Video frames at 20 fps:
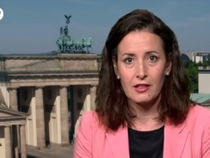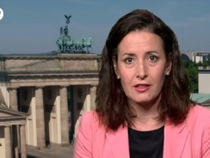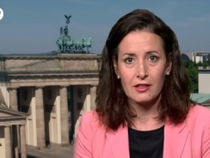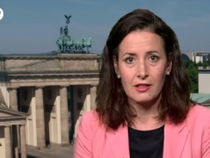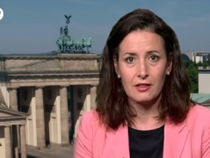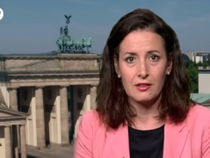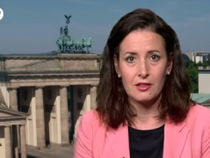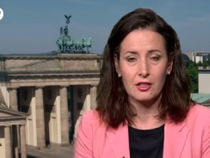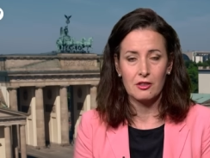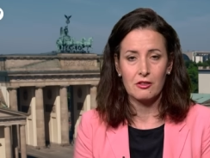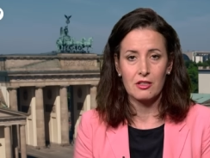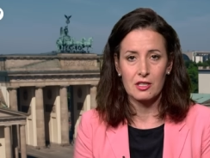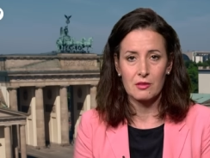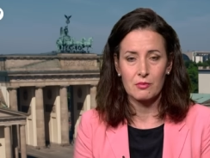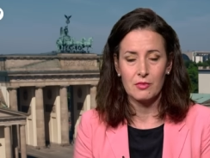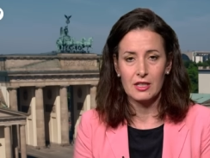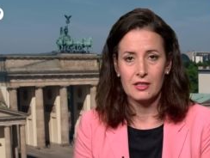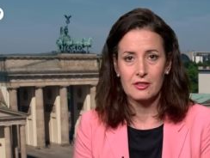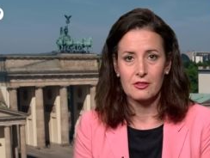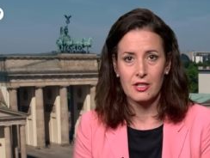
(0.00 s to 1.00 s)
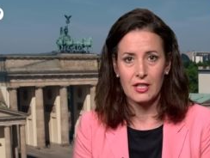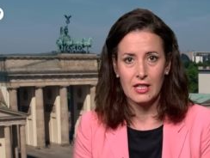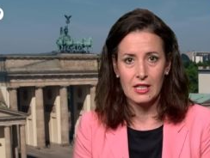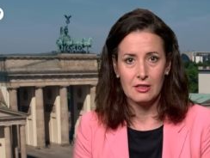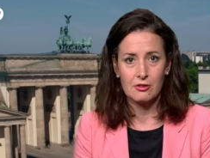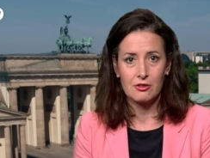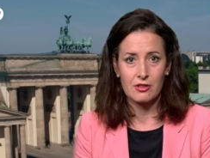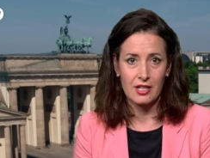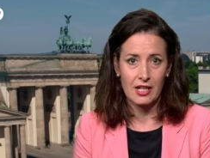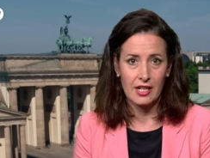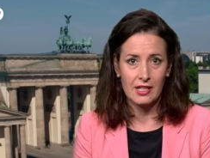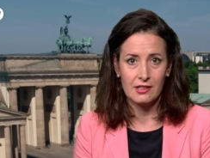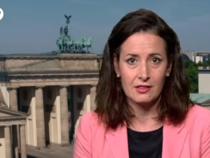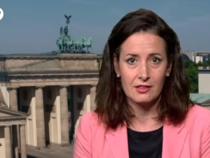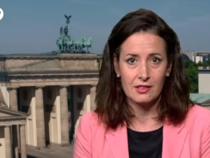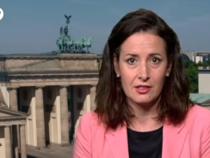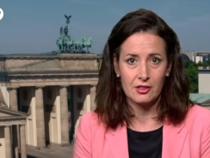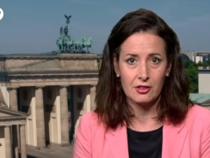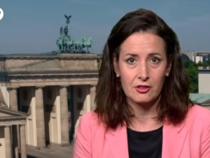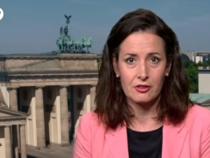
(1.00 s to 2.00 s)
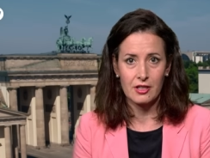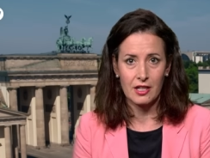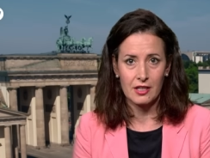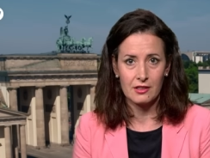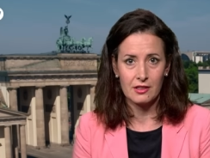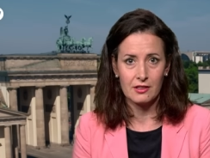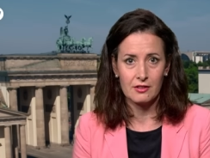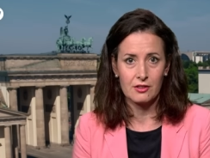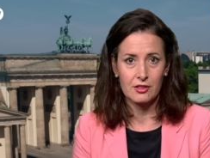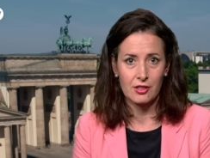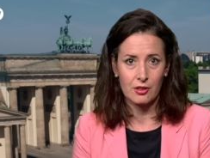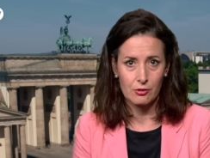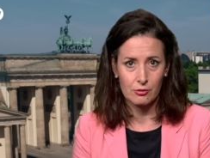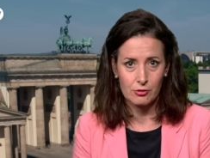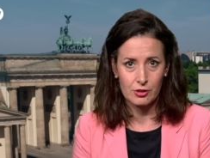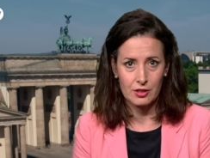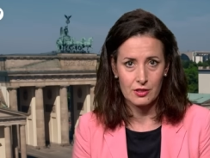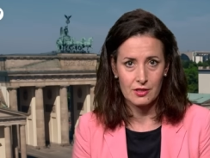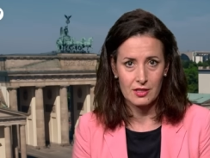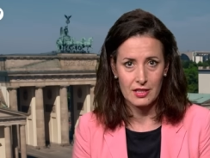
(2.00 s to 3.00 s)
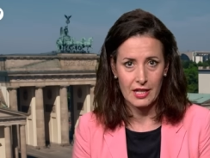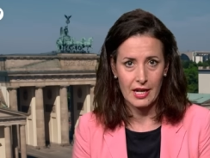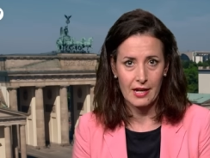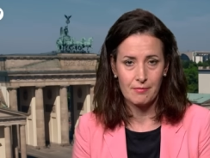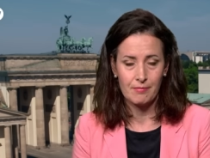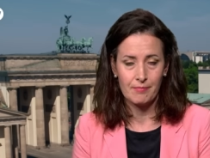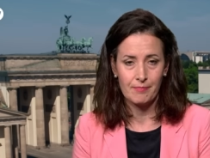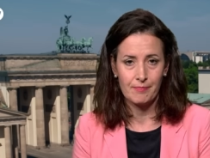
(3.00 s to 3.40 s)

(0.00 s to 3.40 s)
Uh, the US military trains Ukrainian soldiers there.